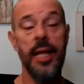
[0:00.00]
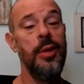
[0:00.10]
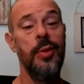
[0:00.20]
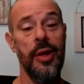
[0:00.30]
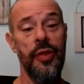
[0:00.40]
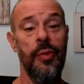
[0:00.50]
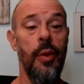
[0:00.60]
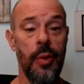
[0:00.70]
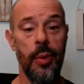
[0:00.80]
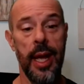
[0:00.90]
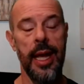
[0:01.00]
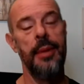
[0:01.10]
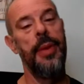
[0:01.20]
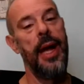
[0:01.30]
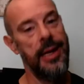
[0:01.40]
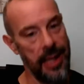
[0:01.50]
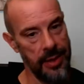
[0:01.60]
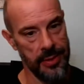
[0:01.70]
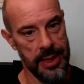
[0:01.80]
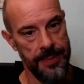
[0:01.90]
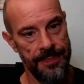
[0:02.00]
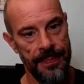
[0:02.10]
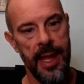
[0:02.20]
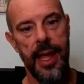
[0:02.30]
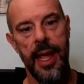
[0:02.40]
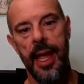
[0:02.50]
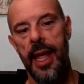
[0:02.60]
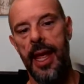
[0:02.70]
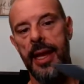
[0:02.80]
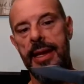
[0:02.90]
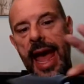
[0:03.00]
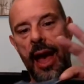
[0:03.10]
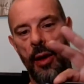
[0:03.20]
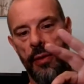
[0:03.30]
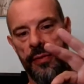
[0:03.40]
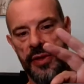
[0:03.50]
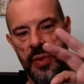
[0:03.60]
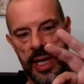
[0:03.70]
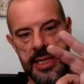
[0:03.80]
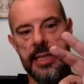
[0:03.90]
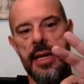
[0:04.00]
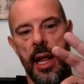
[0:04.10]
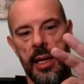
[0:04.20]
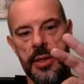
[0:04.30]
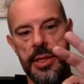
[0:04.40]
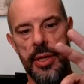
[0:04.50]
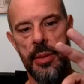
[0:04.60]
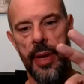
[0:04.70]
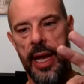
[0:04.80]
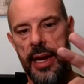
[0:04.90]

You were going to throw it away and buy another one. Now, for $26, you can buy